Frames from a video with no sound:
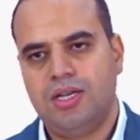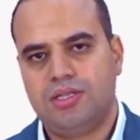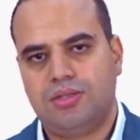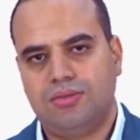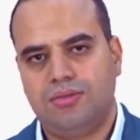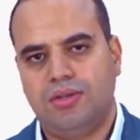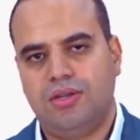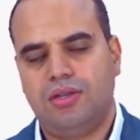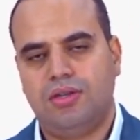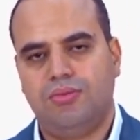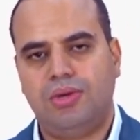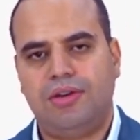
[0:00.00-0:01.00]
So
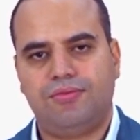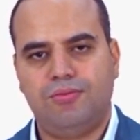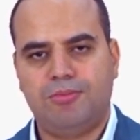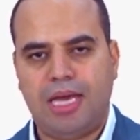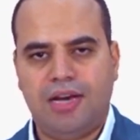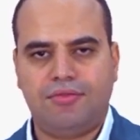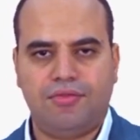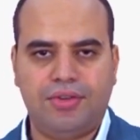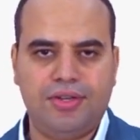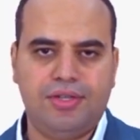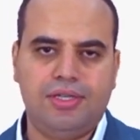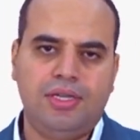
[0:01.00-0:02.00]
we may have a
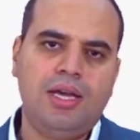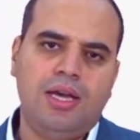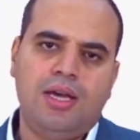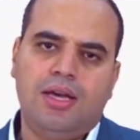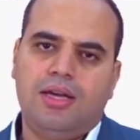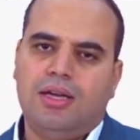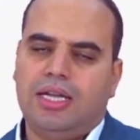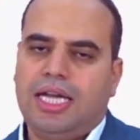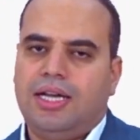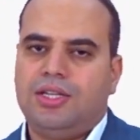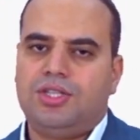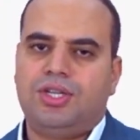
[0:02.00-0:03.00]
very
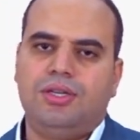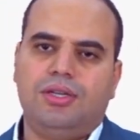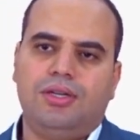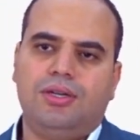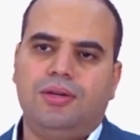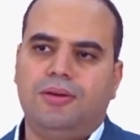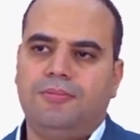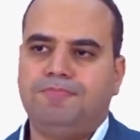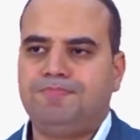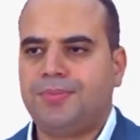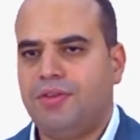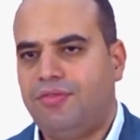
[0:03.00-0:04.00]
large
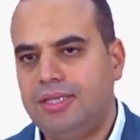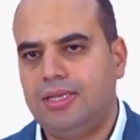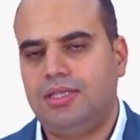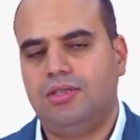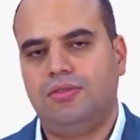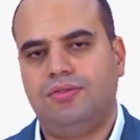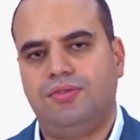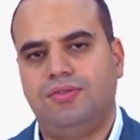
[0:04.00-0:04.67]
field of